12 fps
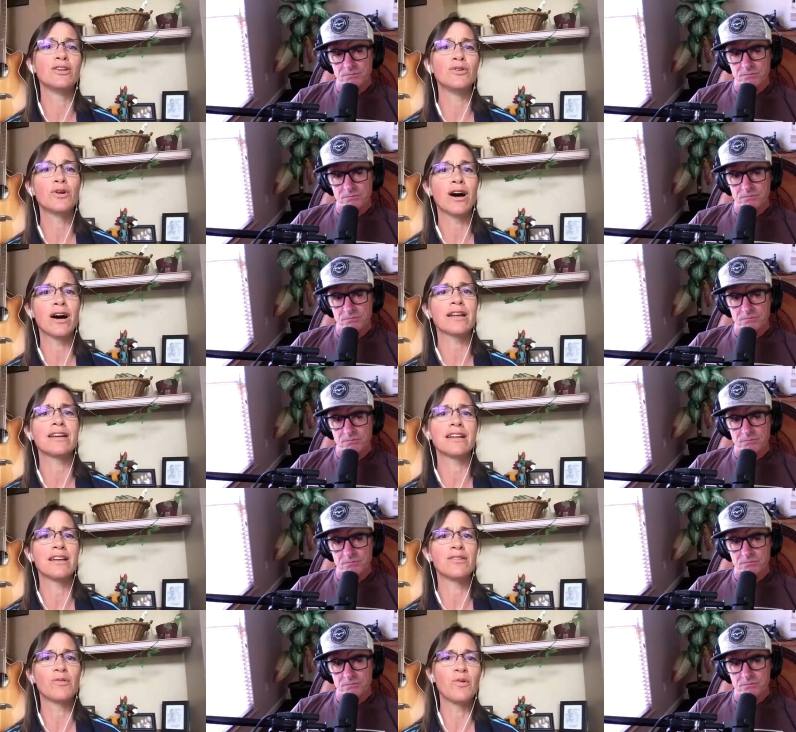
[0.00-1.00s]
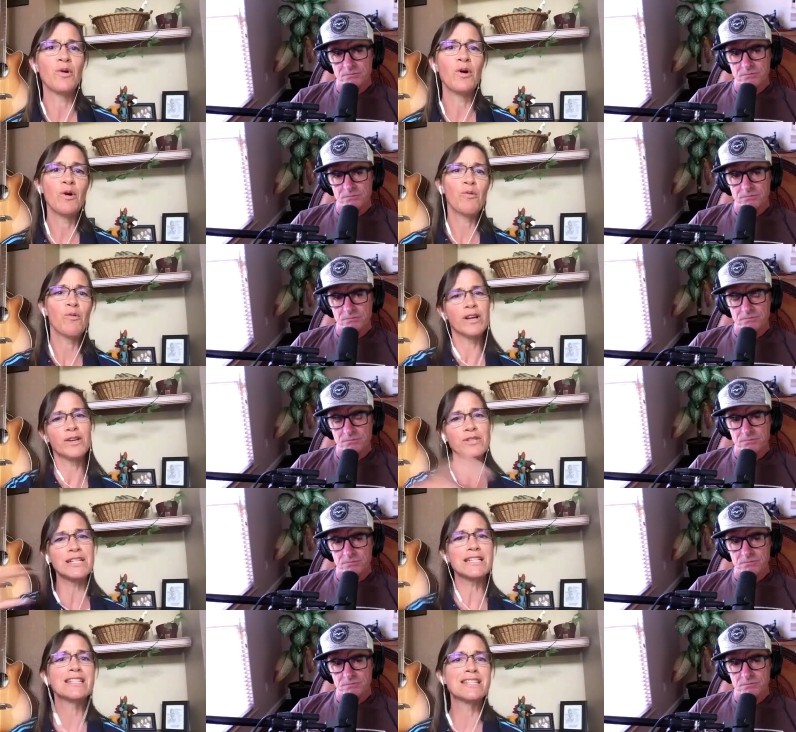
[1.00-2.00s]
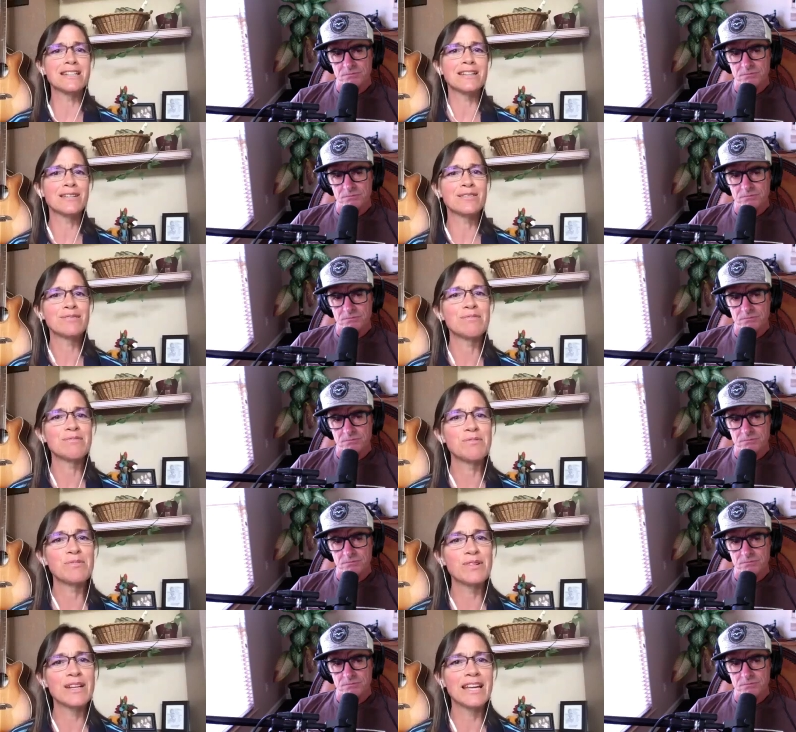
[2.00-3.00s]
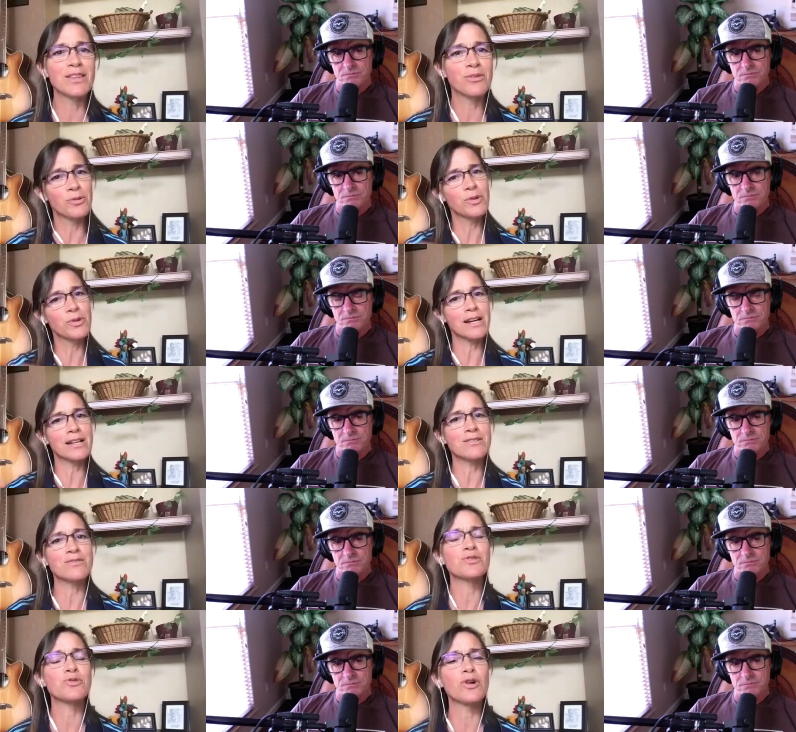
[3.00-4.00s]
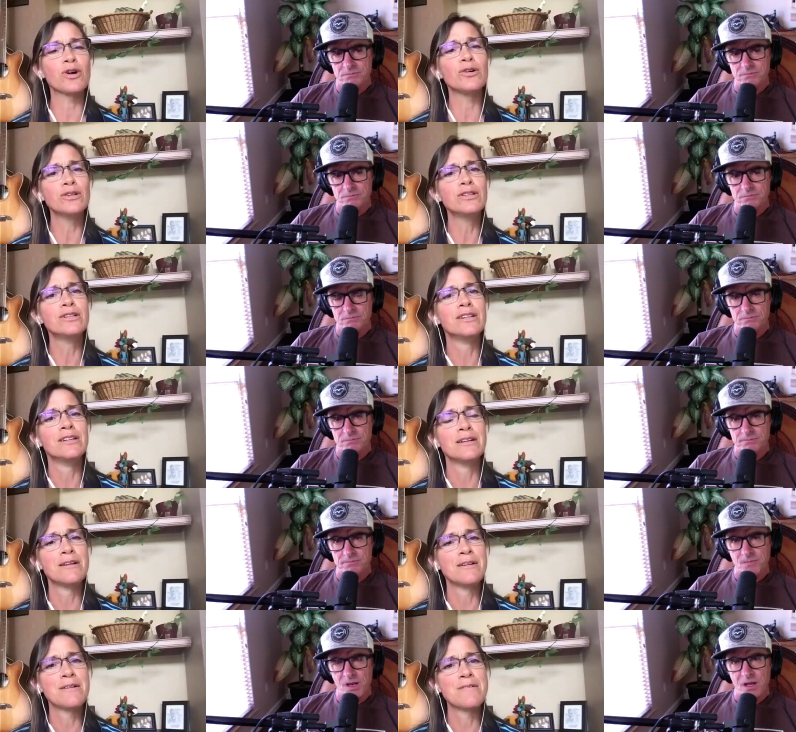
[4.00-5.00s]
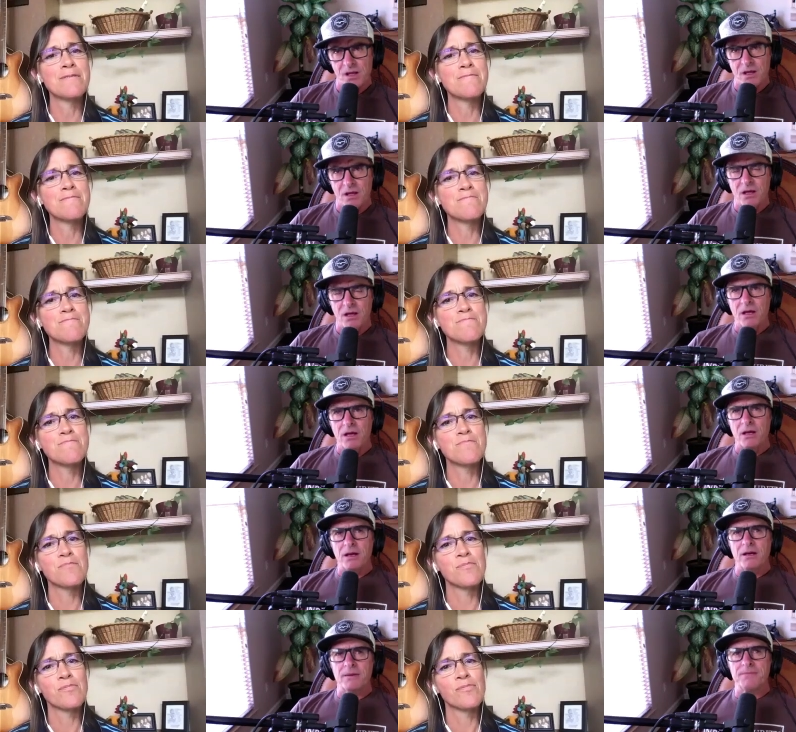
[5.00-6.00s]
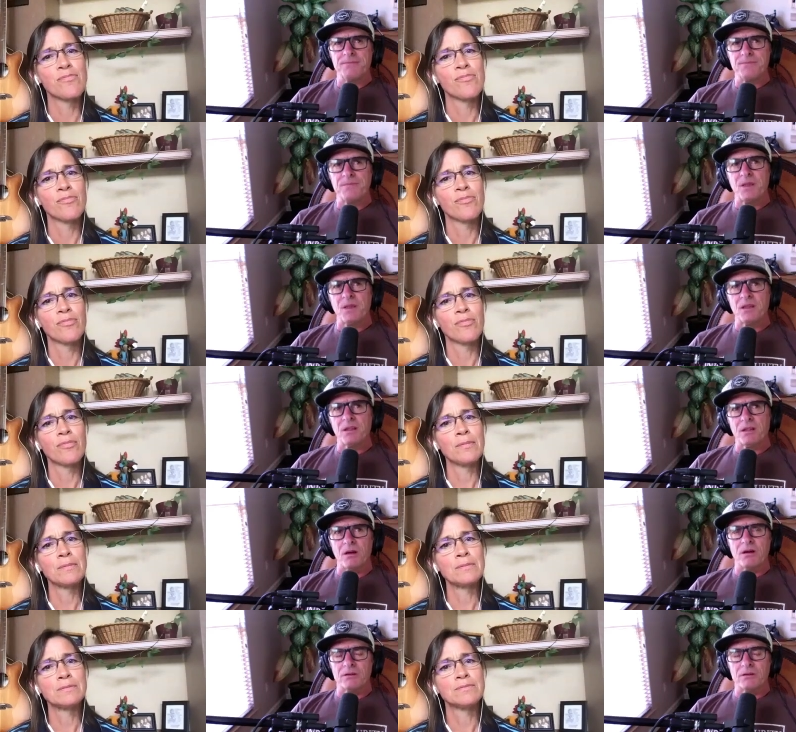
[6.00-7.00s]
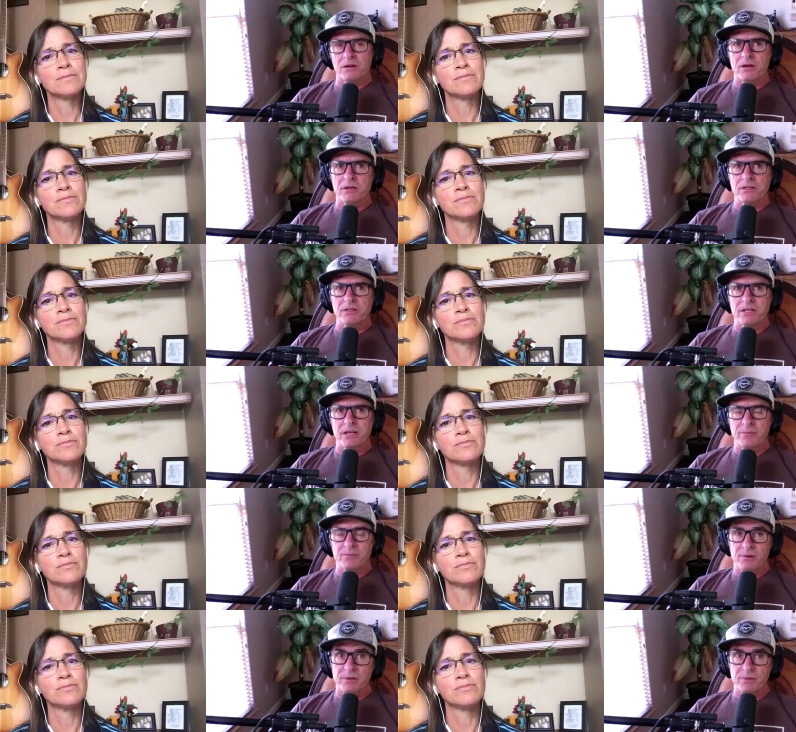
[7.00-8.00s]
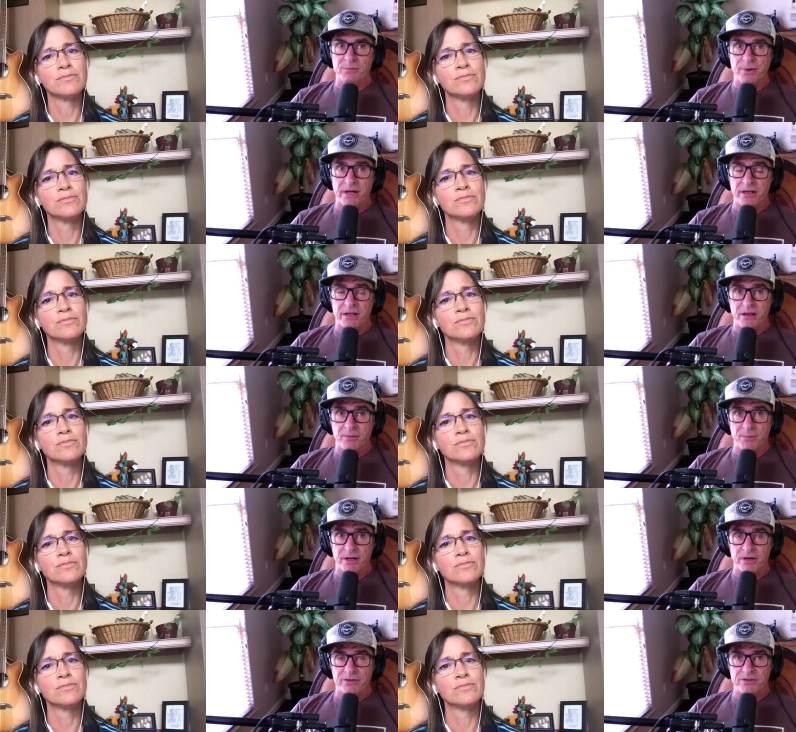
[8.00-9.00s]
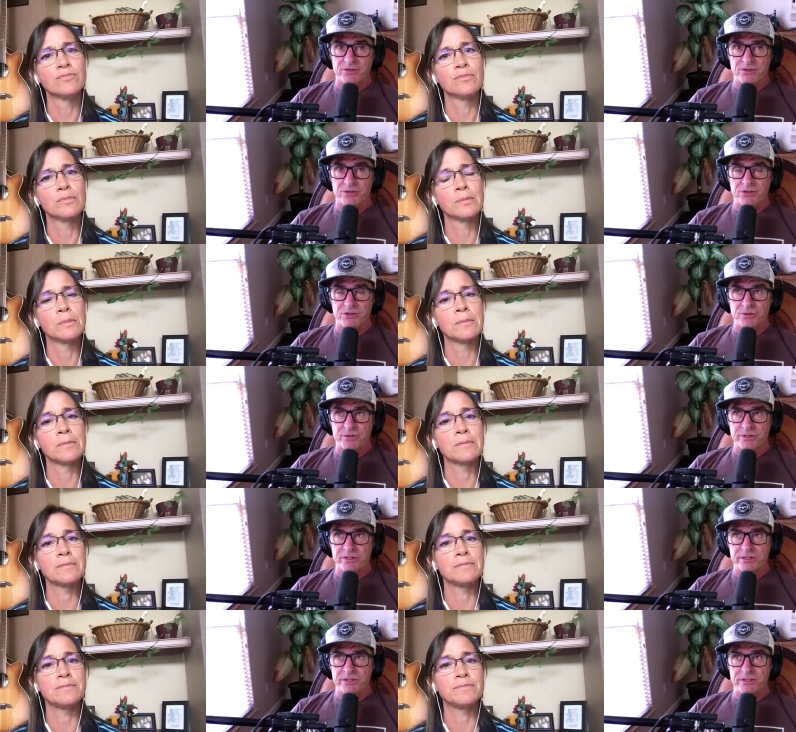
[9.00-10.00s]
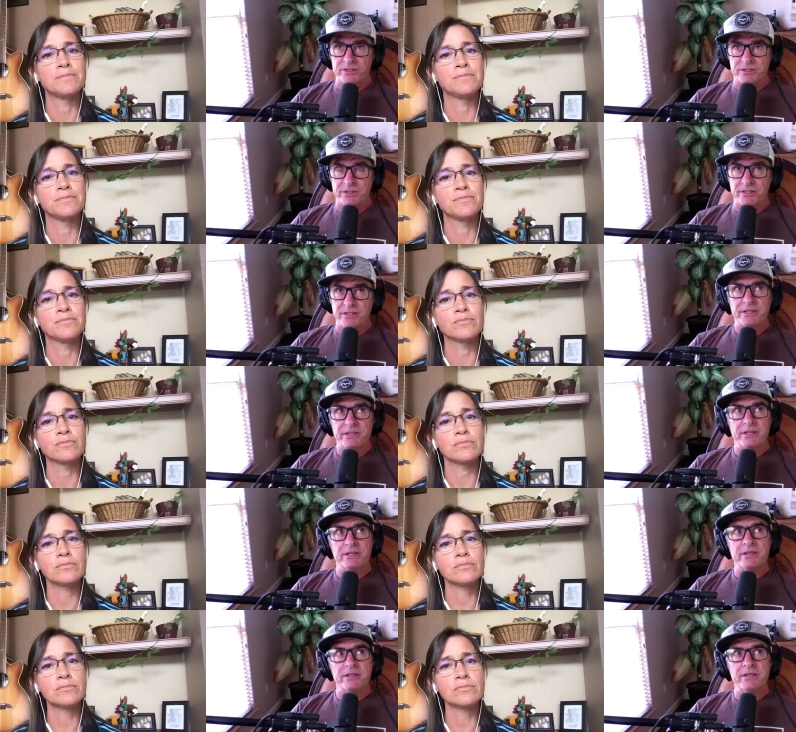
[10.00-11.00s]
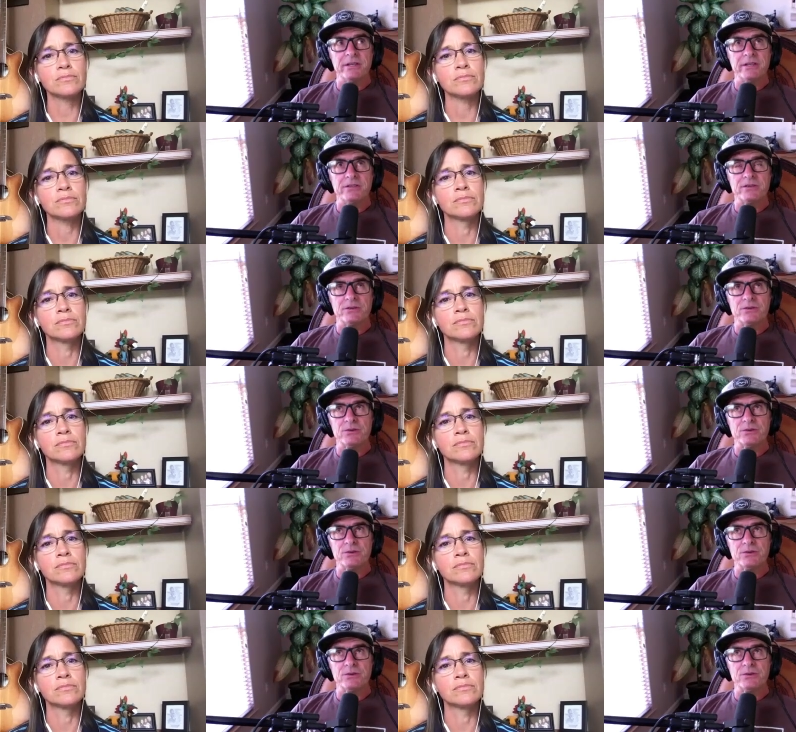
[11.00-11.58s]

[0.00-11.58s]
Speaker 1: you got it and what you did to get through that struggle?
Speaker 2: Um, I, I can say probably back about 22